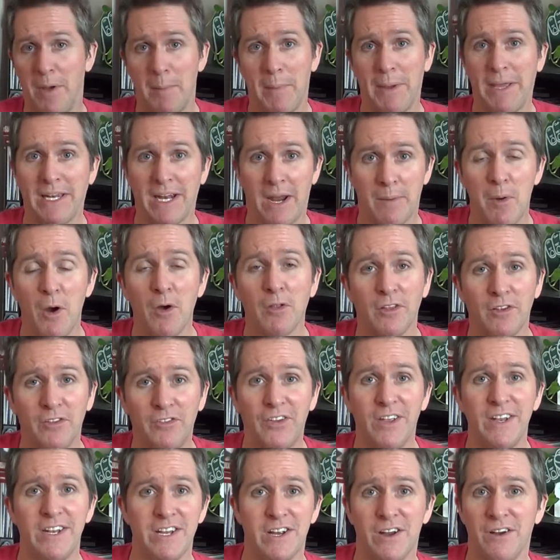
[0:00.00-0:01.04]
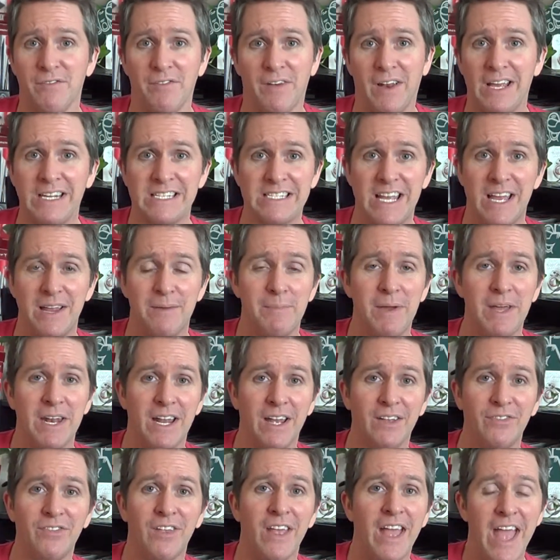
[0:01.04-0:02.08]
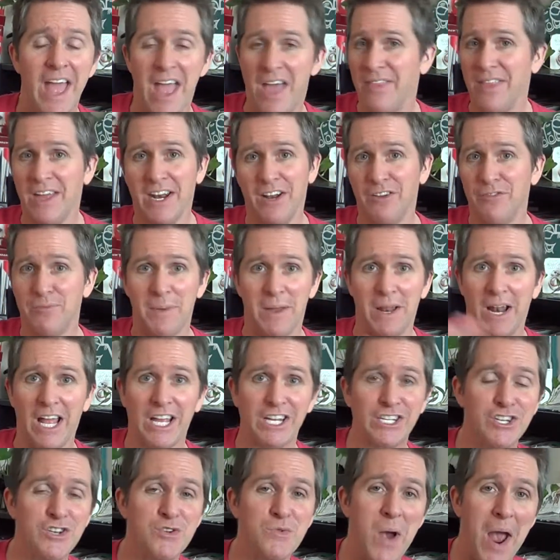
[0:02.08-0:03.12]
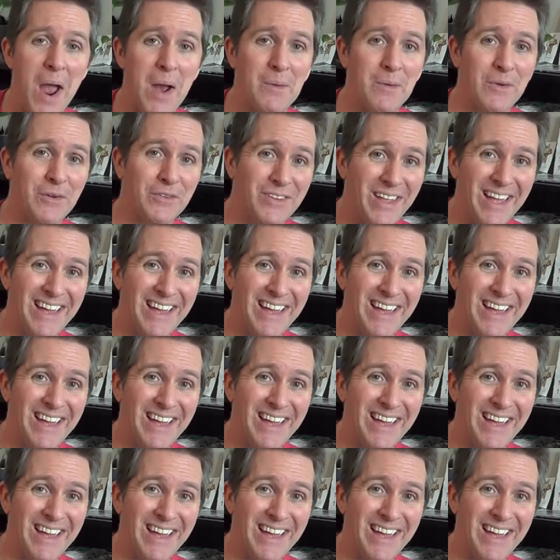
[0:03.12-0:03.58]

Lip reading: I mean, I'm only sitting here for like 10 minutes, and then I spend like 2 hours